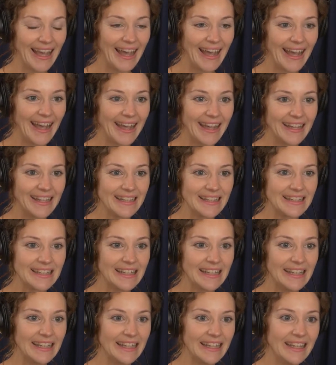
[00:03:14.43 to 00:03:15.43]
And
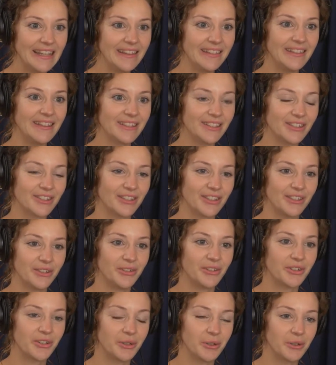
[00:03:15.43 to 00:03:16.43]
in this
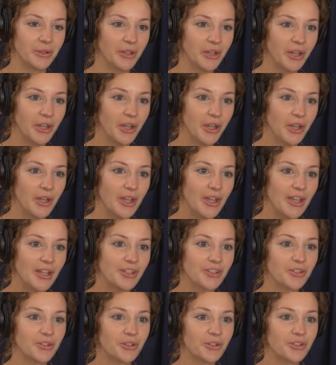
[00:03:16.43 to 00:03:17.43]
solution,
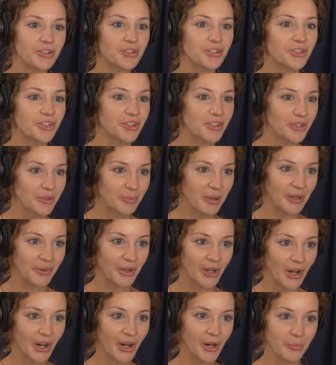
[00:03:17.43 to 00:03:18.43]
it's not just about
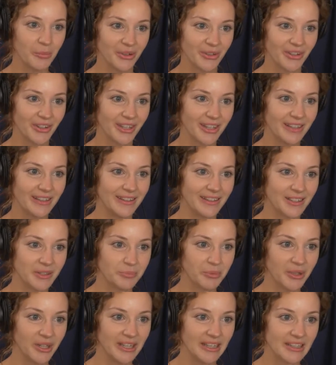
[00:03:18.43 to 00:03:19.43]
carbon at this
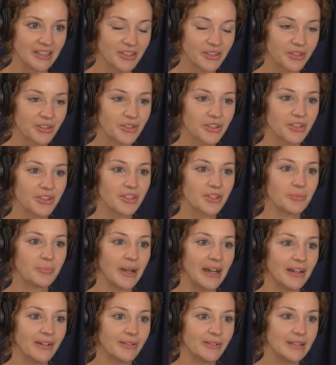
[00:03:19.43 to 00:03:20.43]
point. It's not just
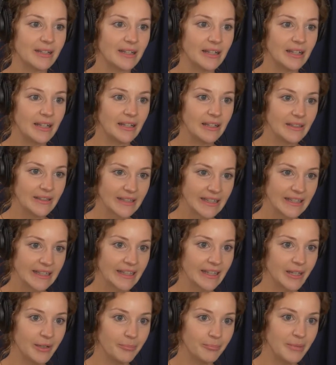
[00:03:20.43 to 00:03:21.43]
about looking
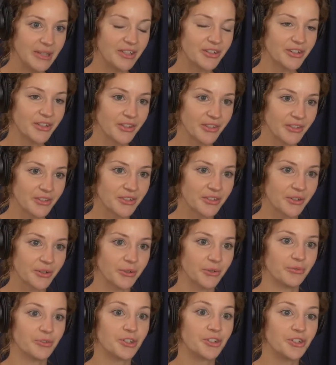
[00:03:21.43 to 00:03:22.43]
at emissions
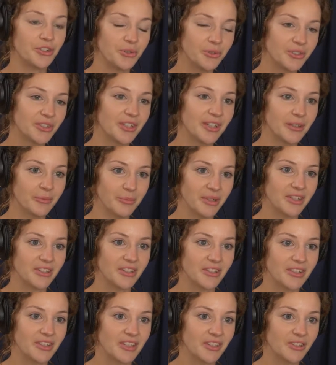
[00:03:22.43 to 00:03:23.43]
or reducing
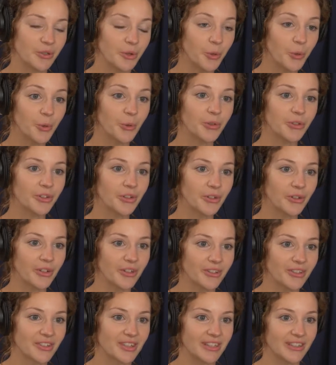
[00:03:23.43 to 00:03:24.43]
emissions. It's also
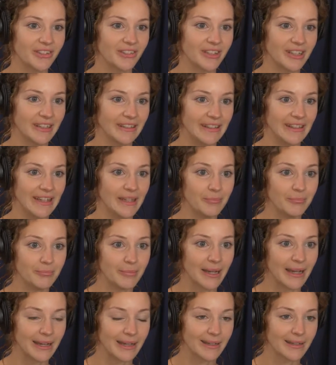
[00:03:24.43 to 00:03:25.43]
considering the
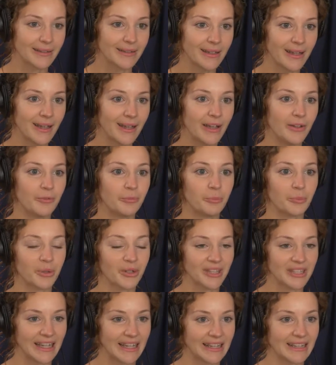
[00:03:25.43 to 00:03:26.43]
impact of
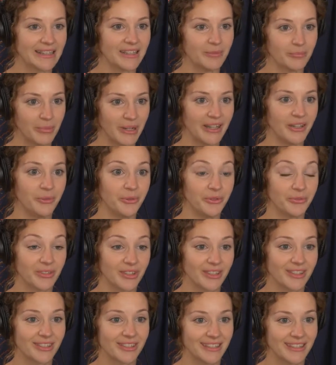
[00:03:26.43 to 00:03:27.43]
protecting
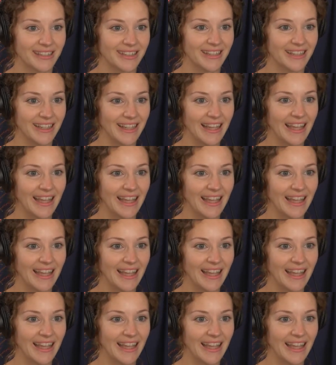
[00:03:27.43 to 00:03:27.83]
biodiversity.